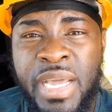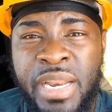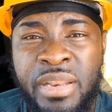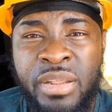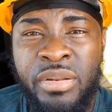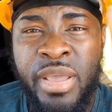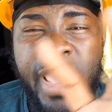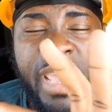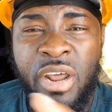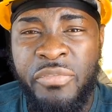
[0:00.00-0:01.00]
and the, the,
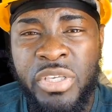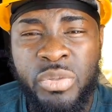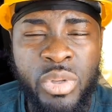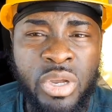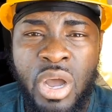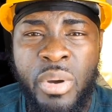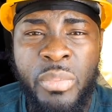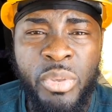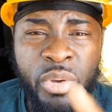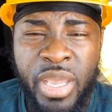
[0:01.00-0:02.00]
head office will come
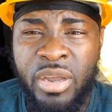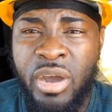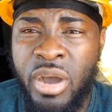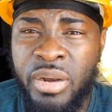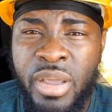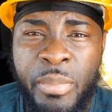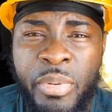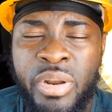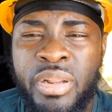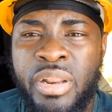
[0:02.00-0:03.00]
up. You can call up.
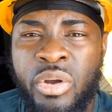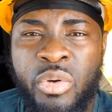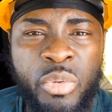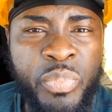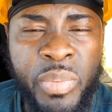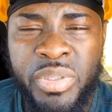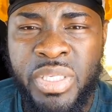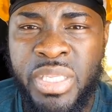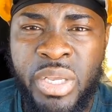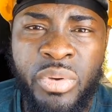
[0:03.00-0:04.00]
They are good people
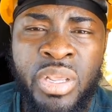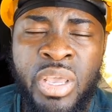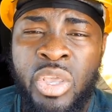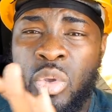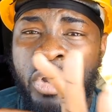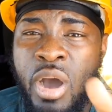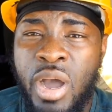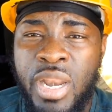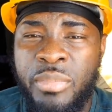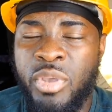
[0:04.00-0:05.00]
to deal with. You
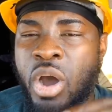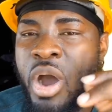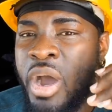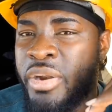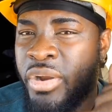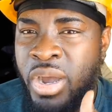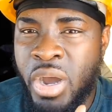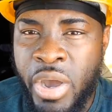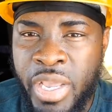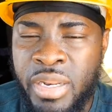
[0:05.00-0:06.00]
call them, you order your
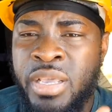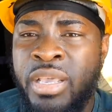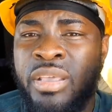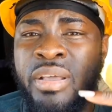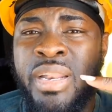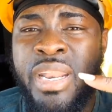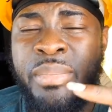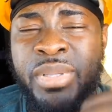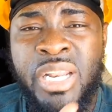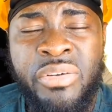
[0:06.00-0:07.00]
oil, you let
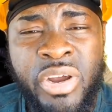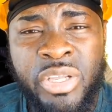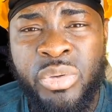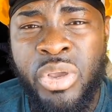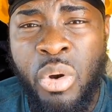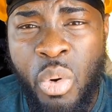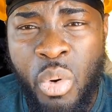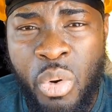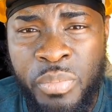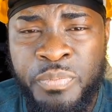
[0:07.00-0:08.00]
them deliver it to your
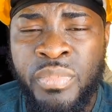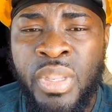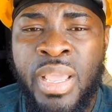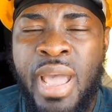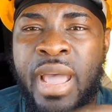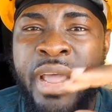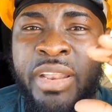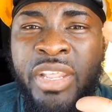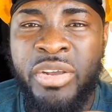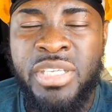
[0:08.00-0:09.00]
home.
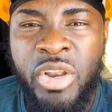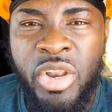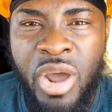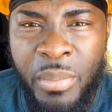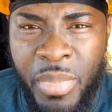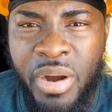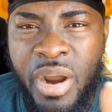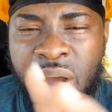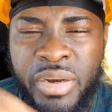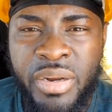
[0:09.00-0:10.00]
And there's a number
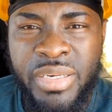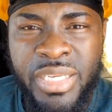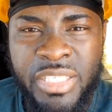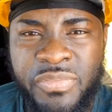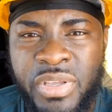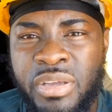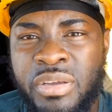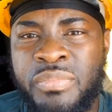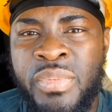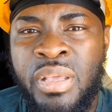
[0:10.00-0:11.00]
under this video